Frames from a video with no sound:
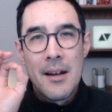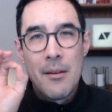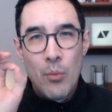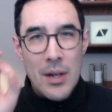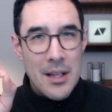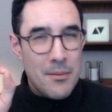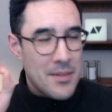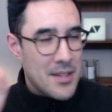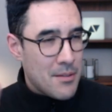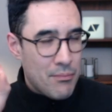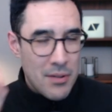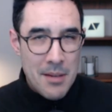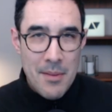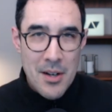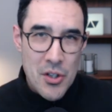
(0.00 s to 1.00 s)
Williams is
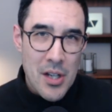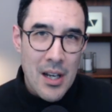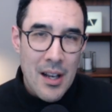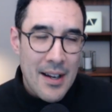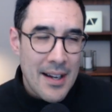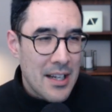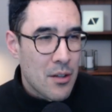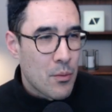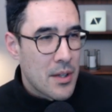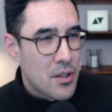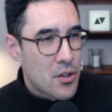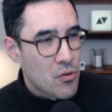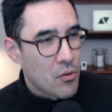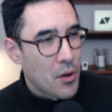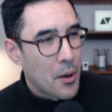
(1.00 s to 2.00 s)
pretty much aligned with
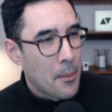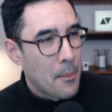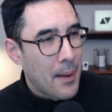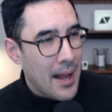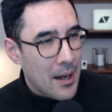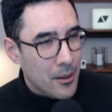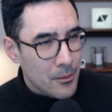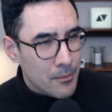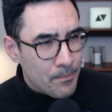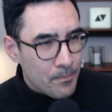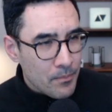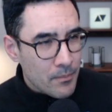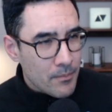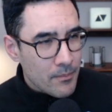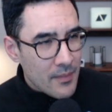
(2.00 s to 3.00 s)
Jerome Powell,
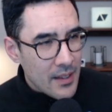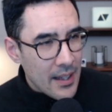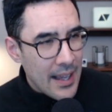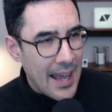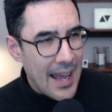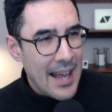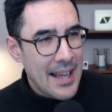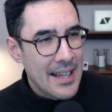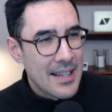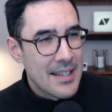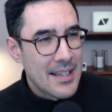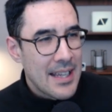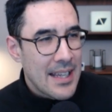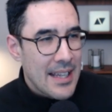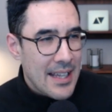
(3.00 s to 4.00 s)

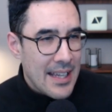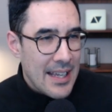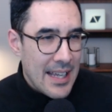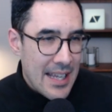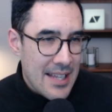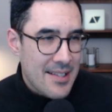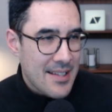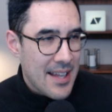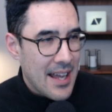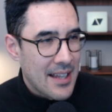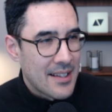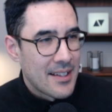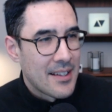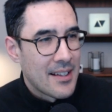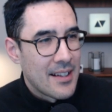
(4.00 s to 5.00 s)
and he
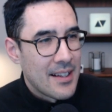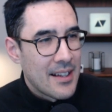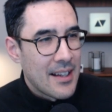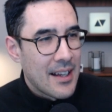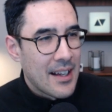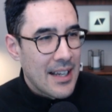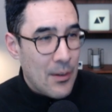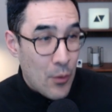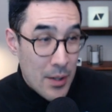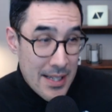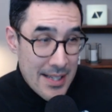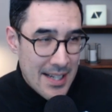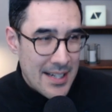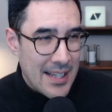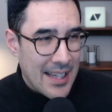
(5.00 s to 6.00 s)
said, well,
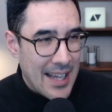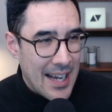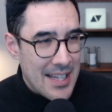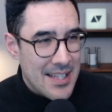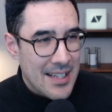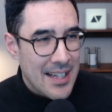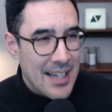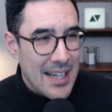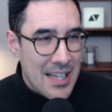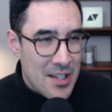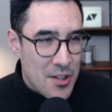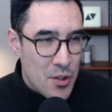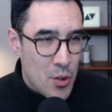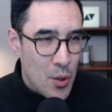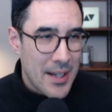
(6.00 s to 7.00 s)
he's indicated that he
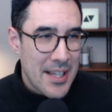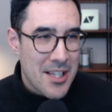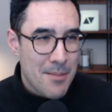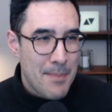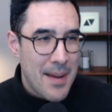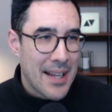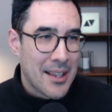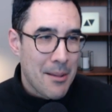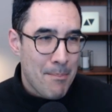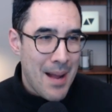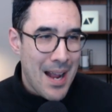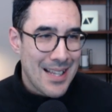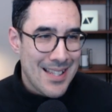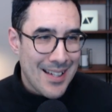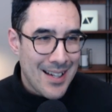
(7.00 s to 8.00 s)
does not expect the
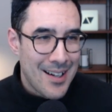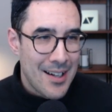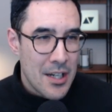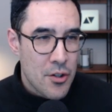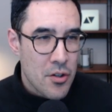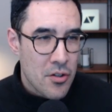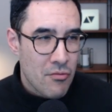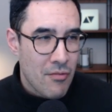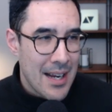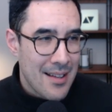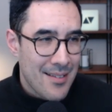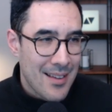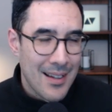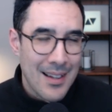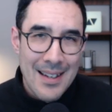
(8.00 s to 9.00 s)
bank to cut interest rates
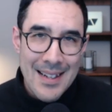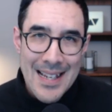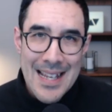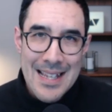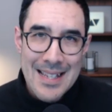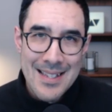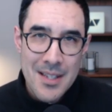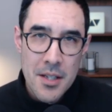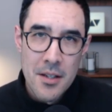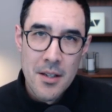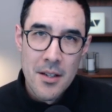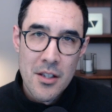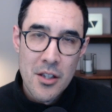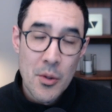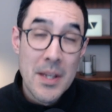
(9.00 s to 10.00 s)
till at least
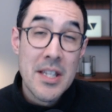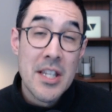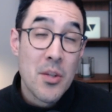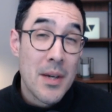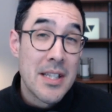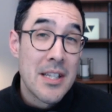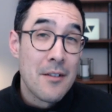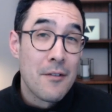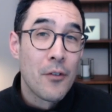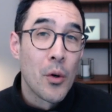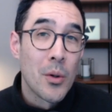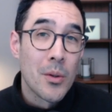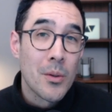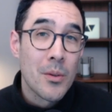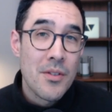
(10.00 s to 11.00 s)

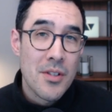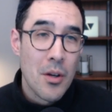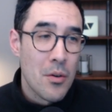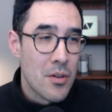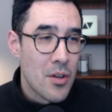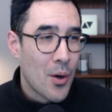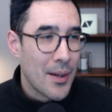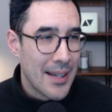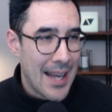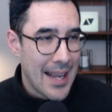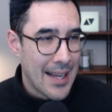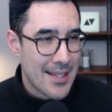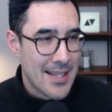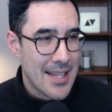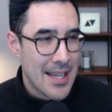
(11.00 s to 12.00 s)
2024, so not
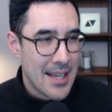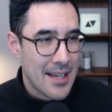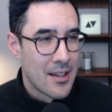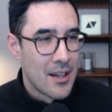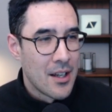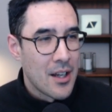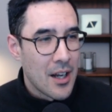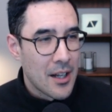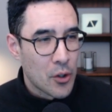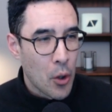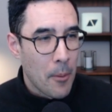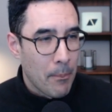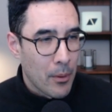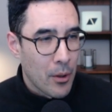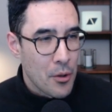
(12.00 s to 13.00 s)
next year. A
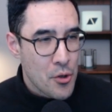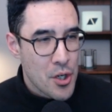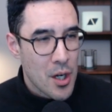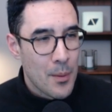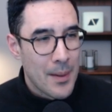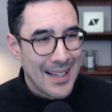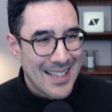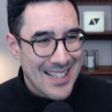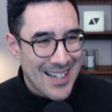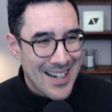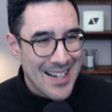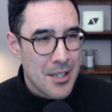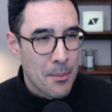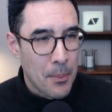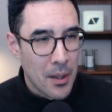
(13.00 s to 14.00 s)
dot plot showing
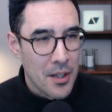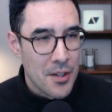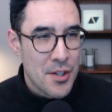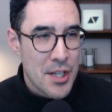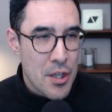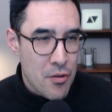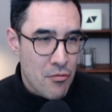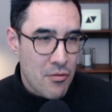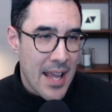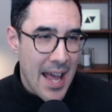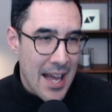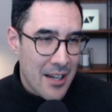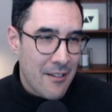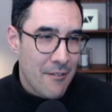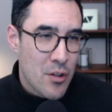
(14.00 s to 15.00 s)
tighter policy through the
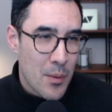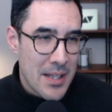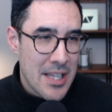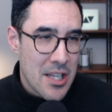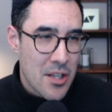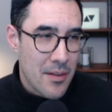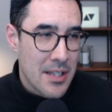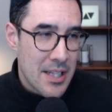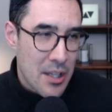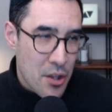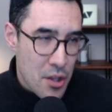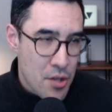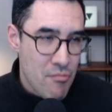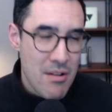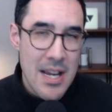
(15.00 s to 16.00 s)
end of
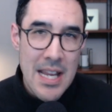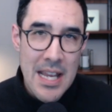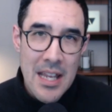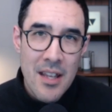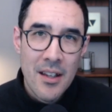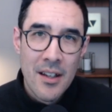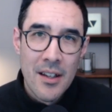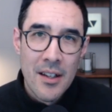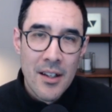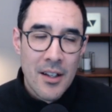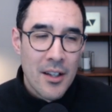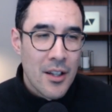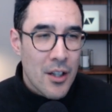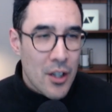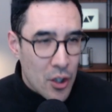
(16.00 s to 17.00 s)
2023
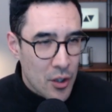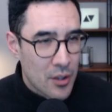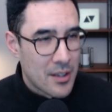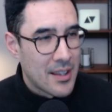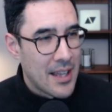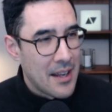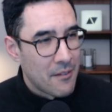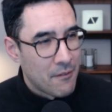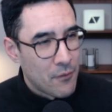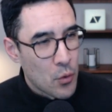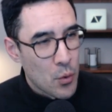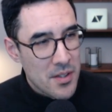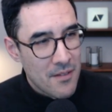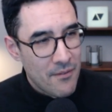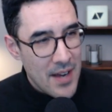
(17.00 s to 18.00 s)
could then
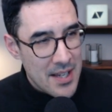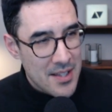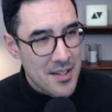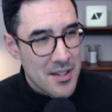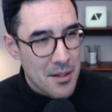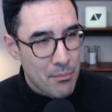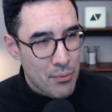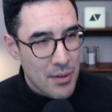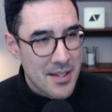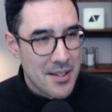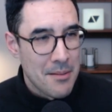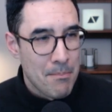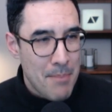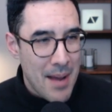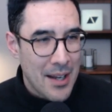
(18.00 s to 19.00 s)
force investors at
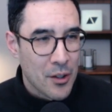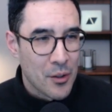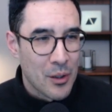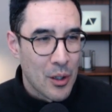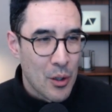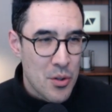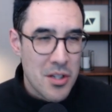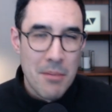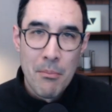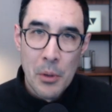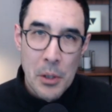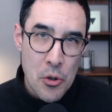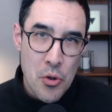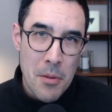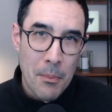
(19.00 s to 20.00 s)
present betting on looser
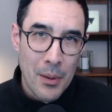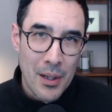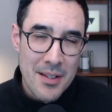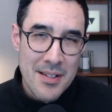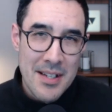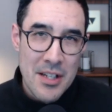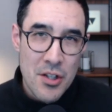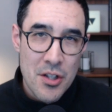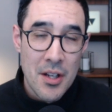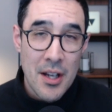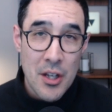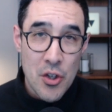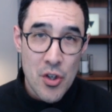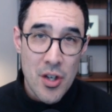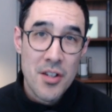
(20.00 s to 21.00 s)
monetary policy to
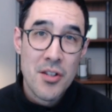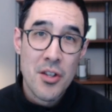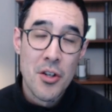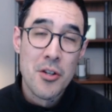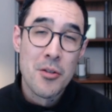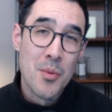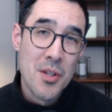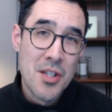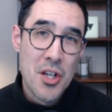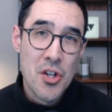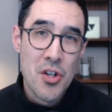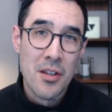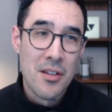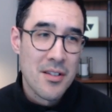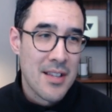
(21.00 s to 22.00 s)
adjust those
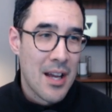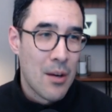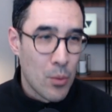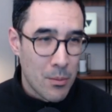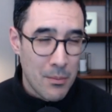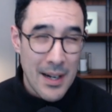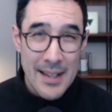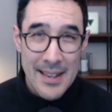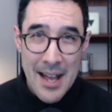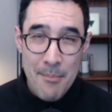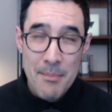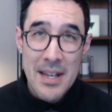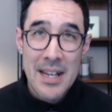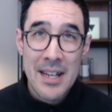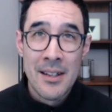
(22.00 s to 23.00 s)
positions. Now, what might that
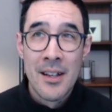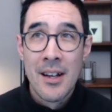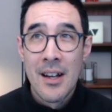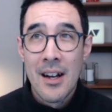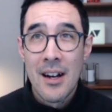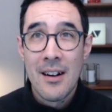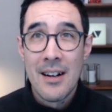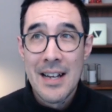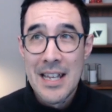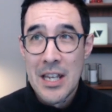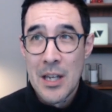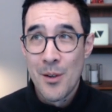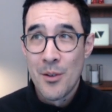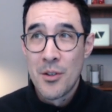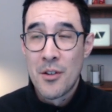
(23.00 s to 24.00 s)
mean? Higher
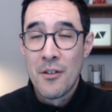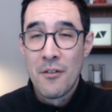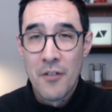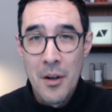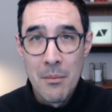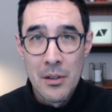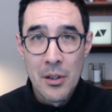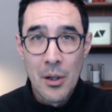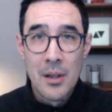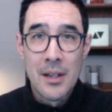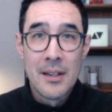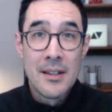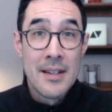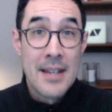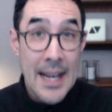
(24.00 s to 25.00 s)
yields, firmer
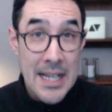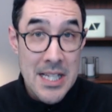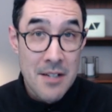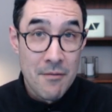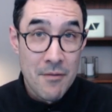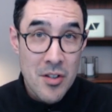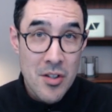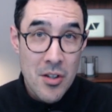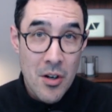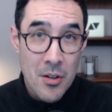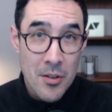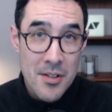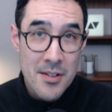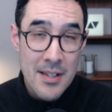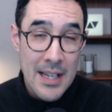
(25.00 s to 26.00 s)
dollar, negative for
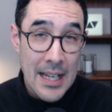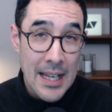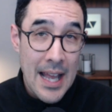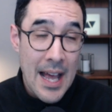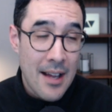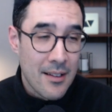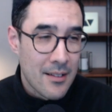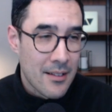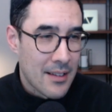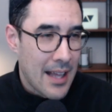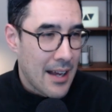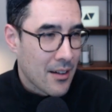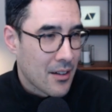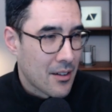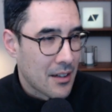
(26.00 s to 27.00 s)
stocks in that
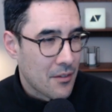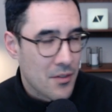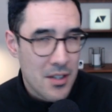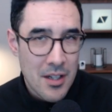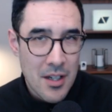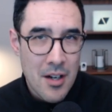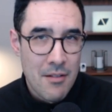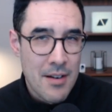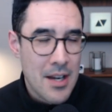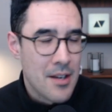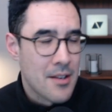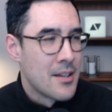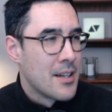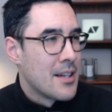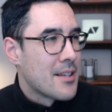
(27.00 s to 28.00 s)
kind of
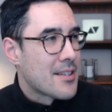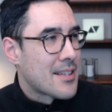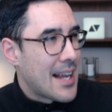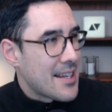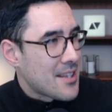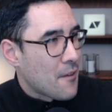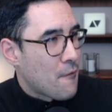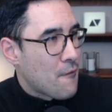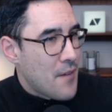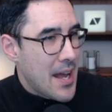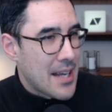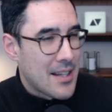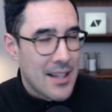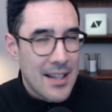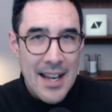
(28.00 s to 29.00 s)
scenario. So that's the
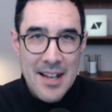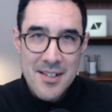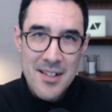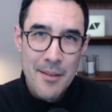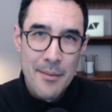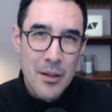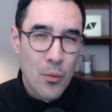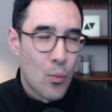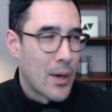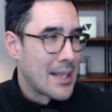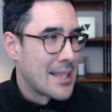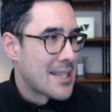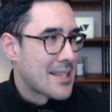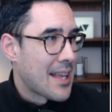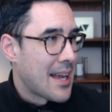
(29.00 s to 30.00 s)
Fed, and that's coming on
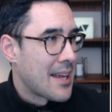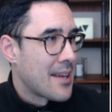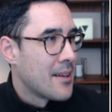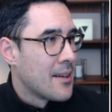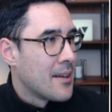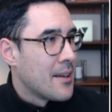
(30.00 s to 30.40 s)
Wednesday.